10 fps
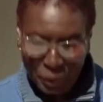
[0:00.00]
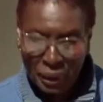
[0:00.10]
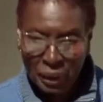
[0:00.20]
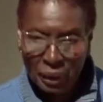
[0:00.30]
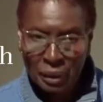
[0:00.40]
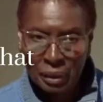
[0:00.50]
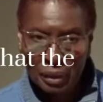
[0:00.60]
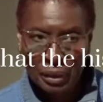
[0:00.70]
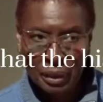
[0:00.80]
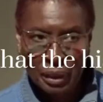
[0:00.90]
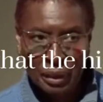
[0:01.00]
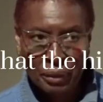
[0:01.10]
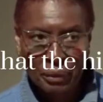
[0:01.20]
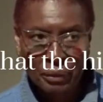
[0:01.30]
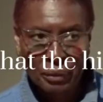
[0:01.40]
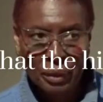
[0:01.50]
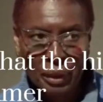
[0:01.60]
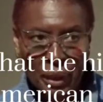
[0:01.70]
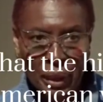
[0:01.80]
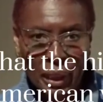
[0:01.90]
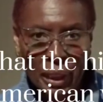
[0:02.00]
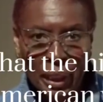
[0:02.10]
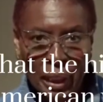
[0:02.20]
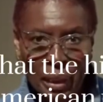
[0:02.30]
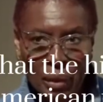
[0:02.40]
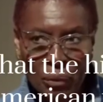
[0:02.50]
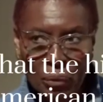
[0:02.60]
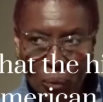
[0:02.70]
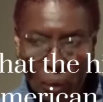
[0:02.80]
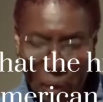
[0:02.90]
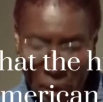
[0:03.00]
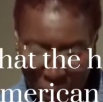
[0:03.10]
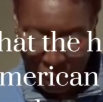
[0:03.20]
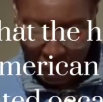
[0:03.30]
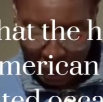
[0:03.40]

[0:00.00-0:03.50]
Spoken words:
the point is that historic conditions of African American women might